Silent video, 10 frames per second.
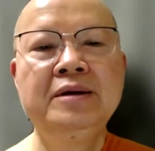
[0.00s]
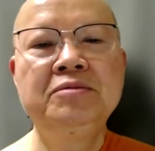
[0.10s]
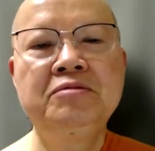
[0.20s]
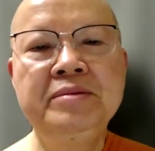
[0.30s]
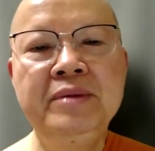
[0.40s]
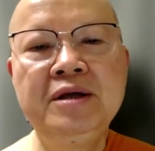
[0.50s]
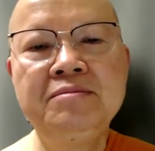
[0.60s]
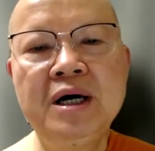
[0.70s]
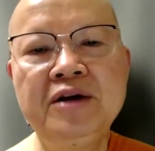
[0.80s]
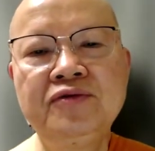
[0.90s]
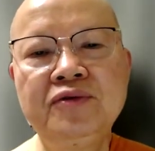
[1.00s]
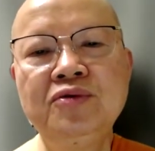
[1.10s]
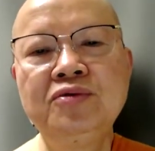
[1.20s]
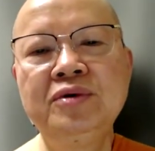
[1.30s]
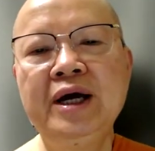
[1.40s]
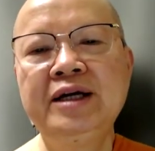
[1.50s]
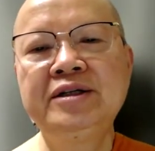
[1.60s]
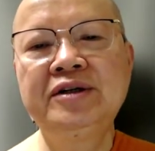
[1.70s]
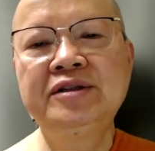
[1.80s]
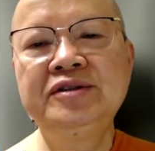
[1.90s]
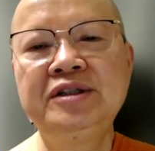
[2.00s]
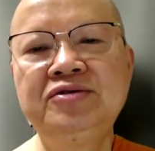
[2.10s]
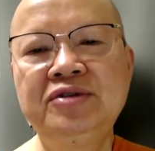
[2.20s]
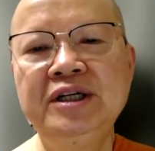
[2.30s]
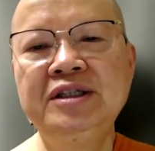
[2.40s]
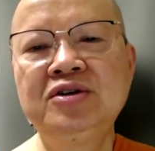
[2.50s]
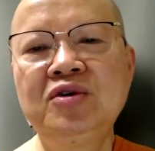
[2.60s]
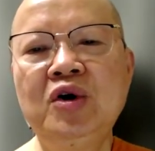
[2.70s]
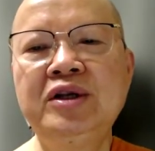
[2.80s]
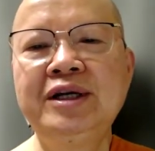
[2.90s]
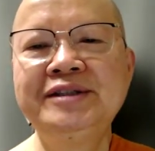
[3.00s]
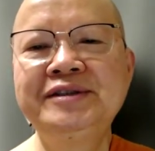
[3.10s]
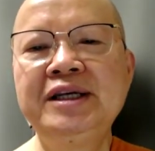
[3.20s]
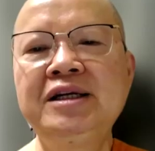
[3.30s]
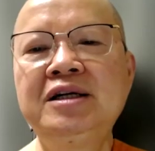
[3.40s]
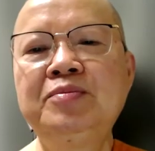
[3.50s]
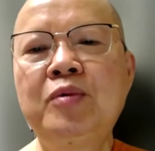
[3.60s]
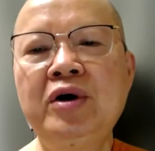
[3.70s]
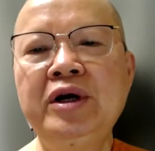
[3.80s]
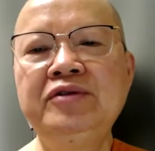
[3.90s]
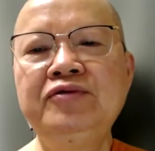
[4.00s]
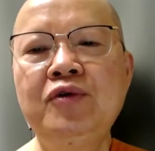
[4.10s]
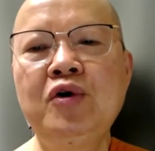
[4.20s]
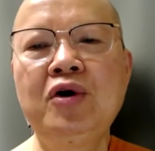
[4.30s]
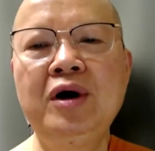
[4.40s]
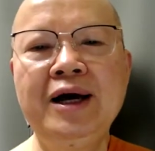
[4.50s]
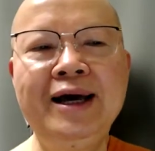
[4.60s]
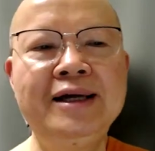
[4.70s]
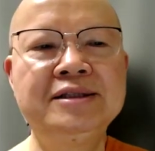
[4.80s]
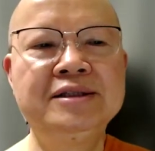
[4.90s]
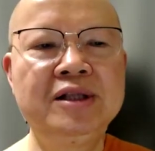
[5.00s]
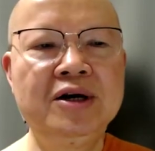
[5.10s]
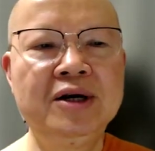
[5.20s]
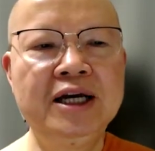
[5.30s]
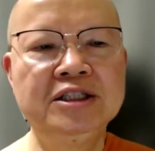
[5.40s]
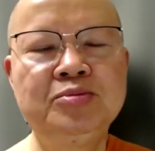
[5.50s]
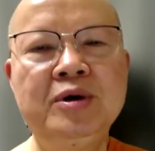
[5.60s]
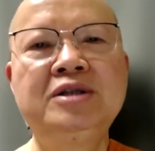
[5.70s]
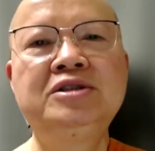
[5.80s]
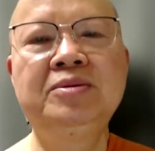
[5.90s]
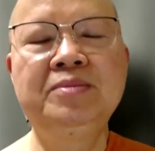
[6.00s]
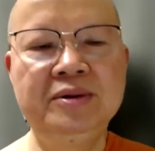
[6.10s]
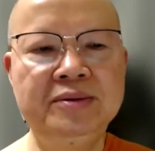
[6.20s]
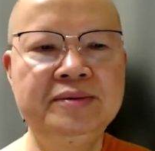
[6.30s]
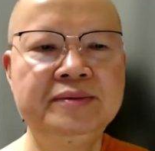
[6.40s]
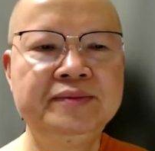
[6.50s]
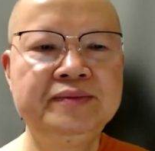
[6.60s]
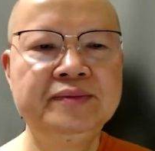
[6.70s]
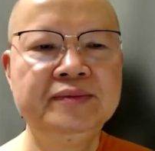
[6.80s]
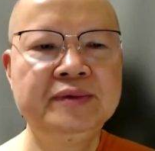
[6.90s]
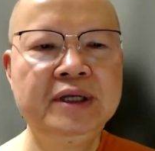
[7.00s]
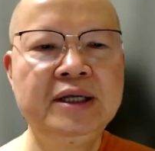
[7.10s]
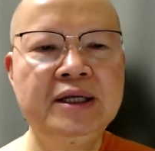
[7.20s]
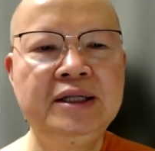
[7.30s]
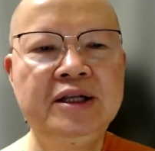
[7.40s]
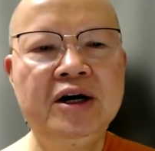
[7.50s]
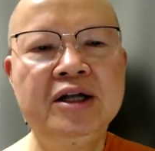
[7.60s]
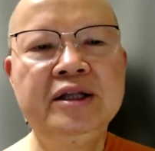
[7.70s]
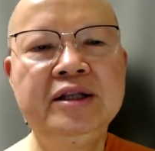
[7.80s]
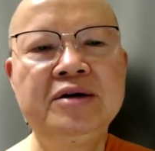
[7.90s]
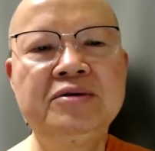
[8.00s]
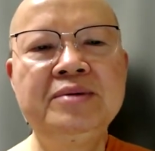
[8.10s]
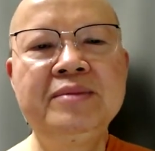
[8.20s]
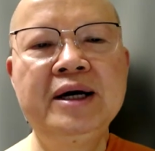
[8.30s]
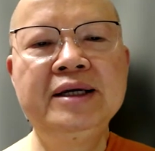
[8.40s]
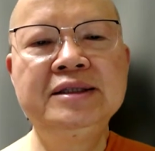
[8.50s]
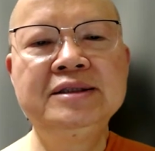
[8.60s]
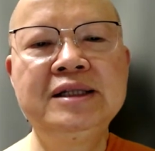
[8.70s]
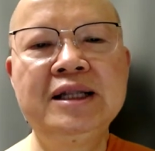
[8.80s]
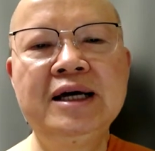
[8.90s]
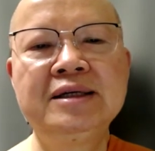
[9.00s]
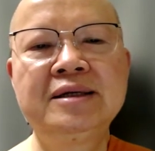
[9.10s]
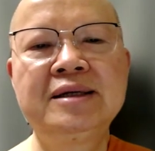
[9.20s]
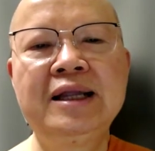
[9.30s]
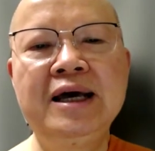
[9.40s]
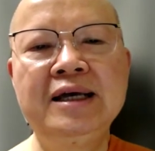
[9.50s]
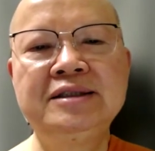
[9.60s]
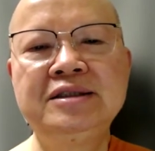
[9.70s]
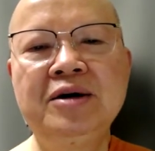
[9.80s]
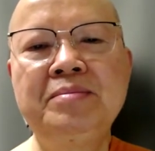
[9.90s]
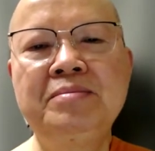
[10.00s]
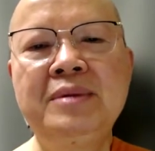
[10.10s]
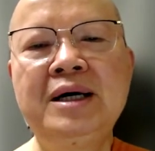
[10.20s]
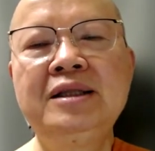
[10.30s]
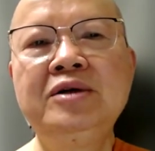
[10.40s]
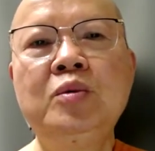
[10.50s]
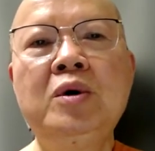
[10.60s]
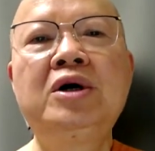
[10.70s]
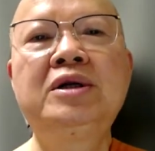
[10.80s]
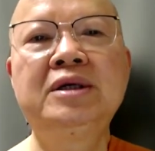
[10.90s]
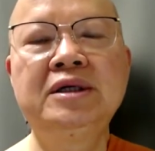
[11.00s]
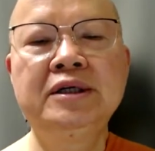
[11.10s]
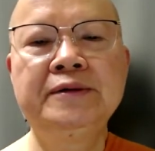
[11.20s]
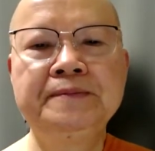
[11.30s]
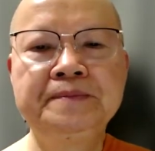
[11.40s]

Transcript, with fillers: Remain mindful and concentrate on a single point for as long as possible. The ordinary mind is like a glass of muddy water.